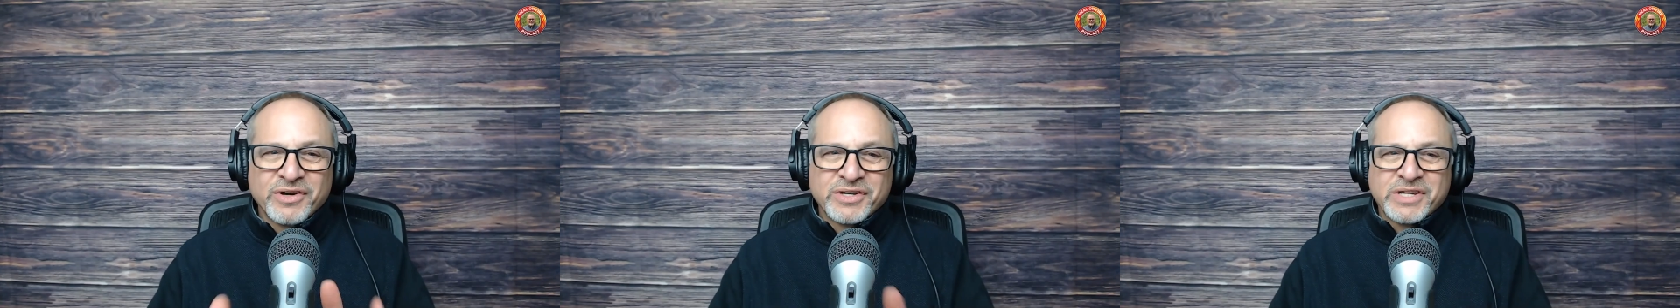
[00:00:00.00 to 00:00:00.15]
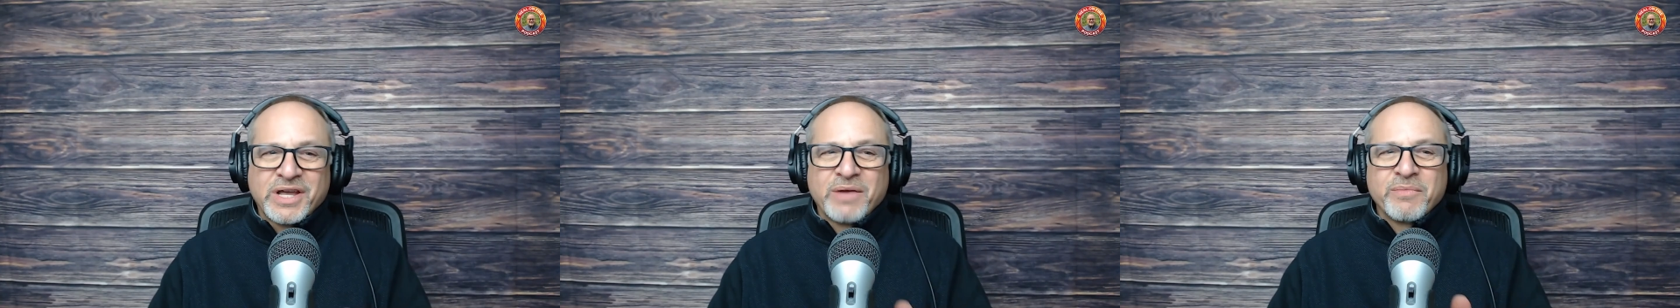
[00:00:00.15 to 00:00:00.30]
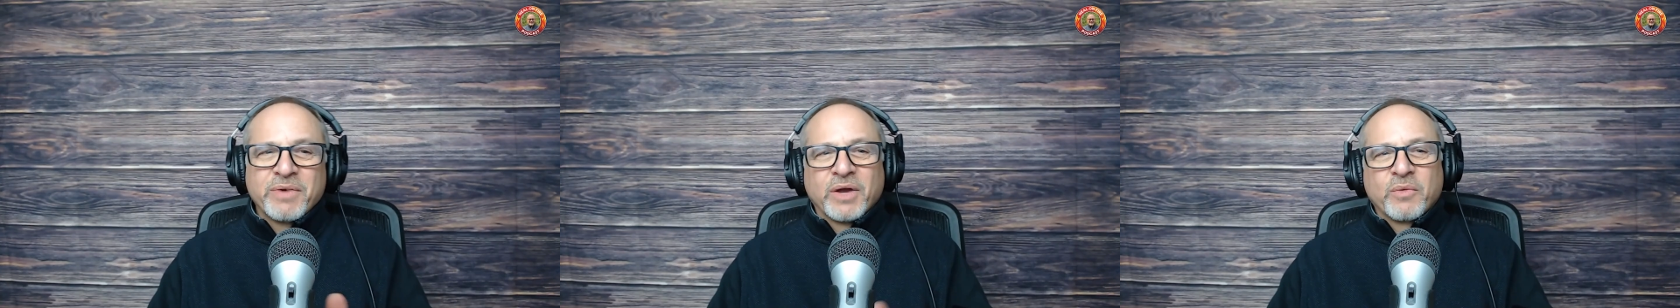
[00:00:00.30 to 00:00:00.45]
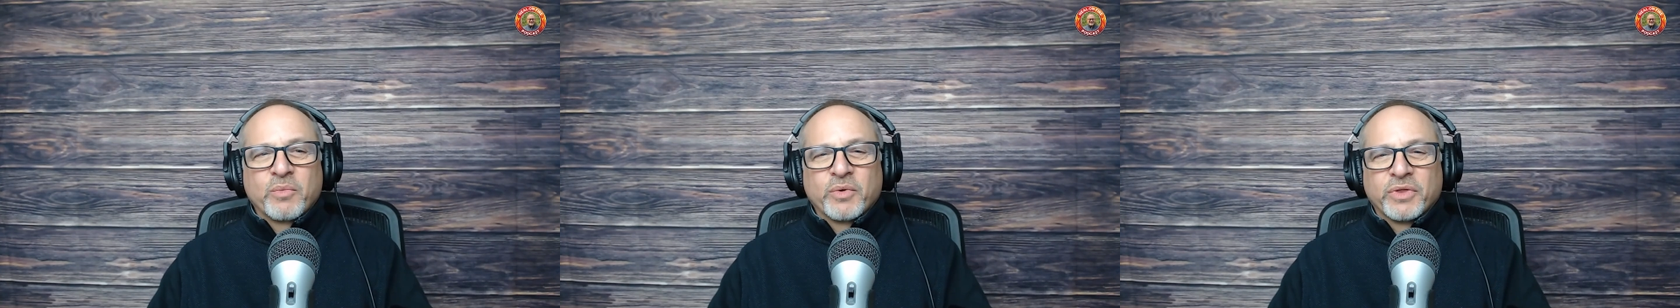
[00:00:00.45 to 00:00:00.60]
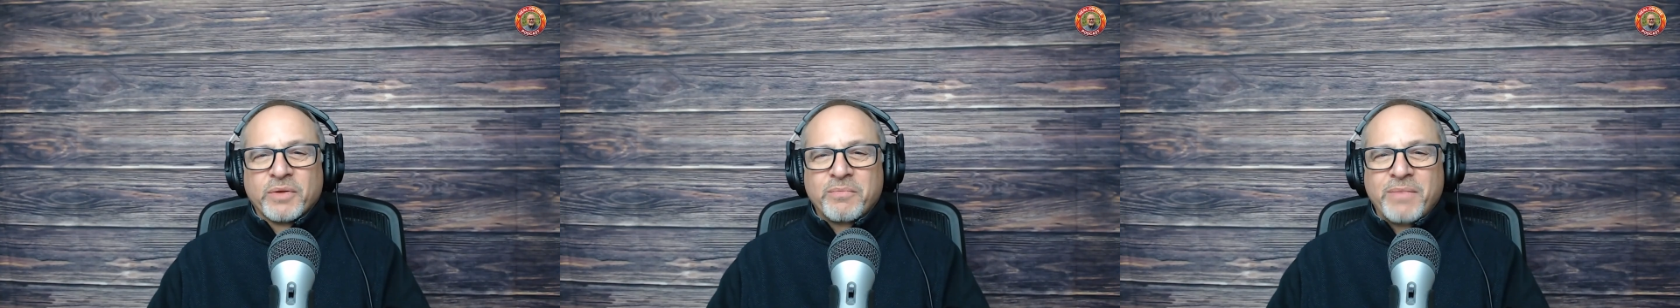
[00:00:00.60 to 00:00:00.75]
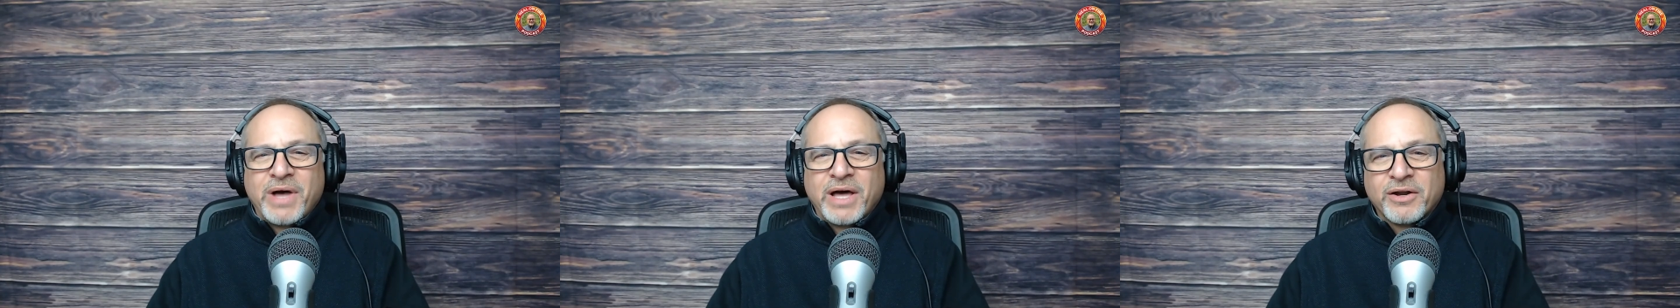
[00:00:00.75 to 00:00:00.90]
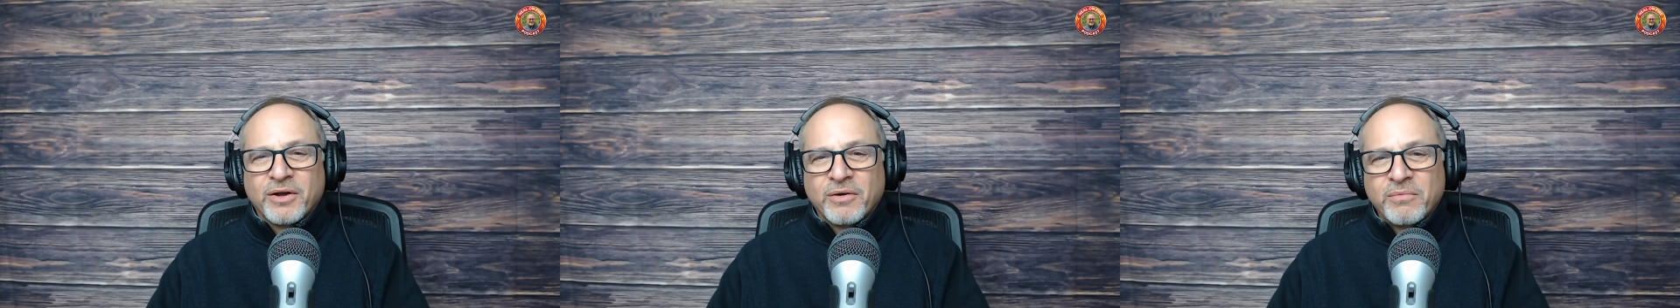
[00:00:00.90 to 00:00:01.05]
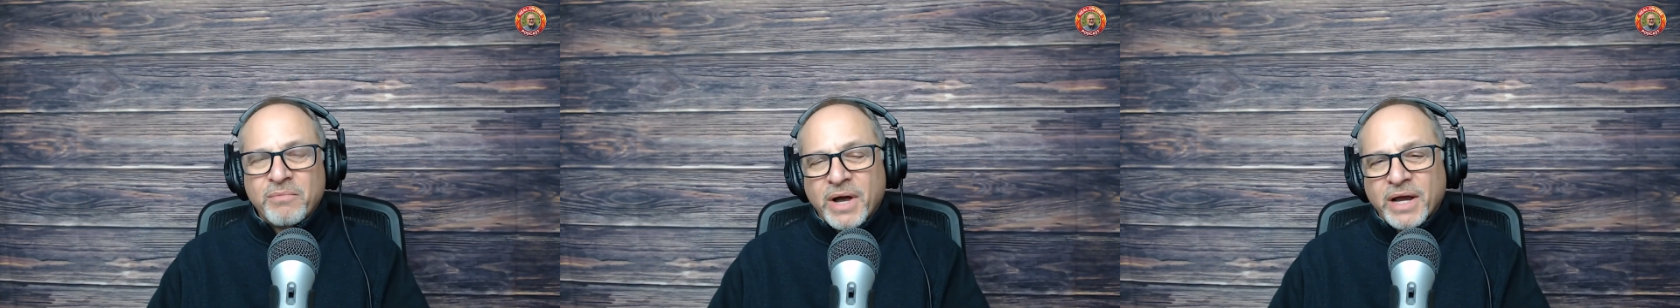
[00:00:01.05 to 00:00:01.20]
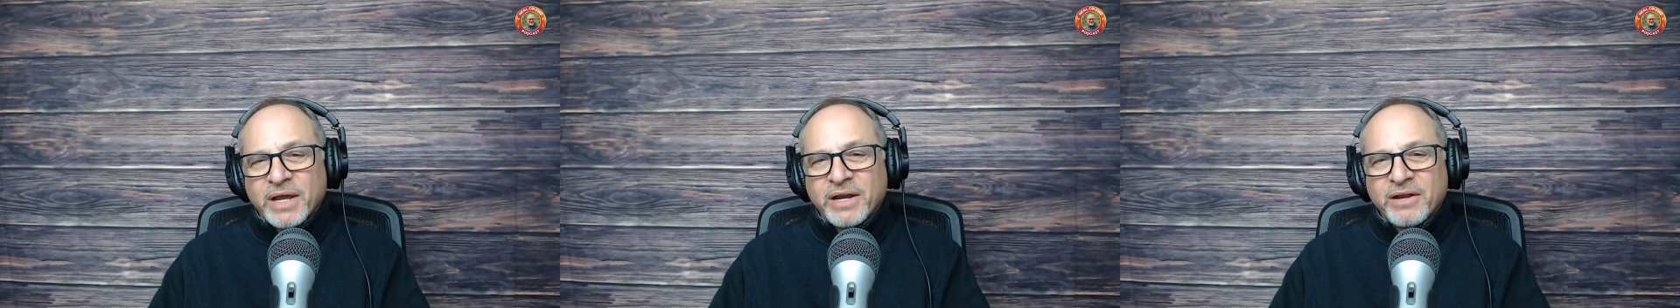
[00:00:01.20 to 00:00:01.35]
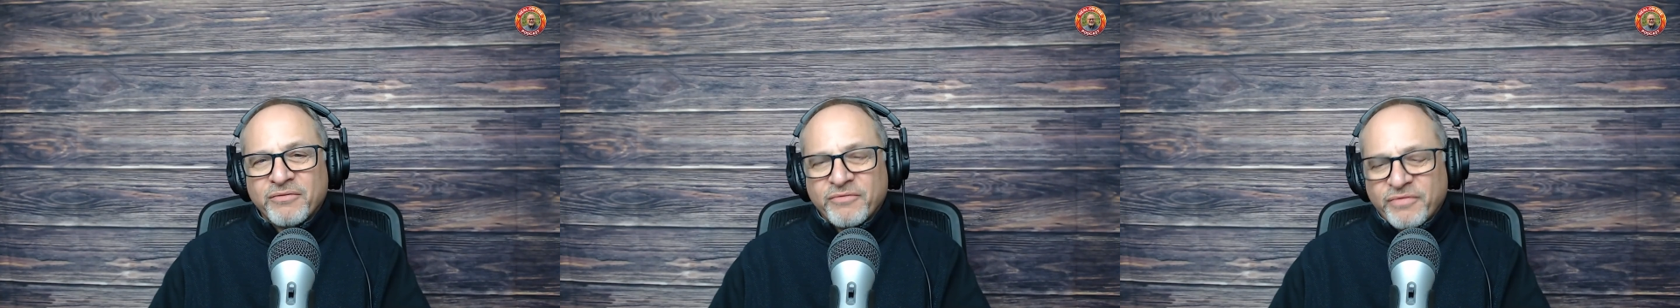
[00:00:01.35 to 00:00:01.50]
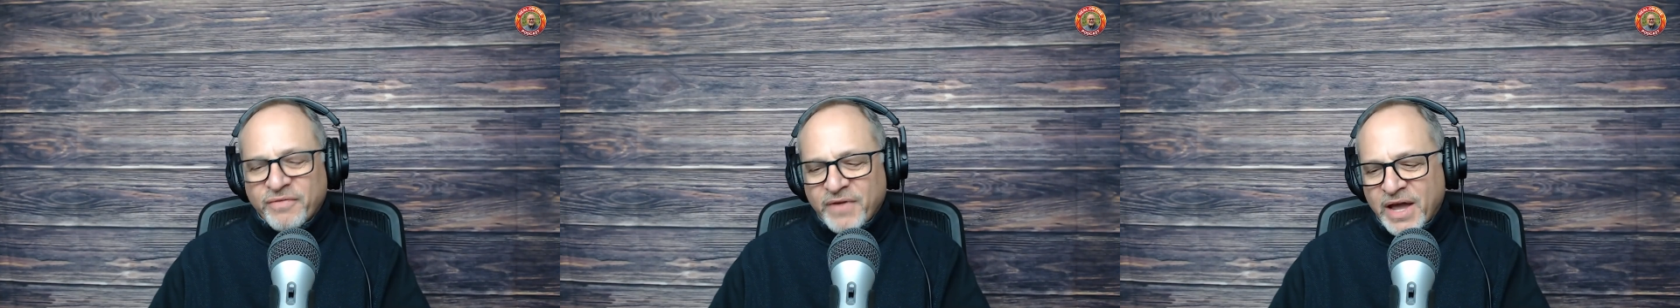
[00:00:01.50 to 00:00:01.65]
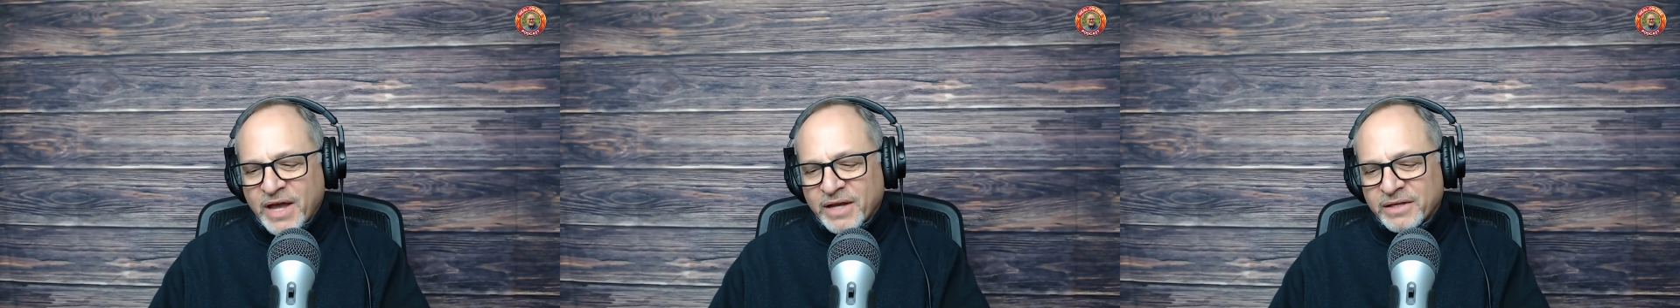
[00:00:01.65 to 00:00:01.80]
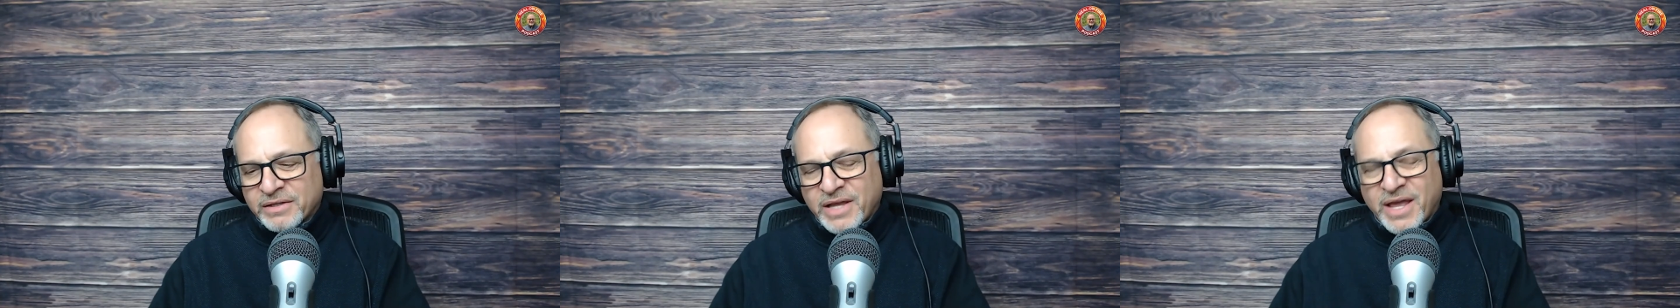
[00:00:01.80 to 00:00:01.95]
is coming up with a model might, in fact,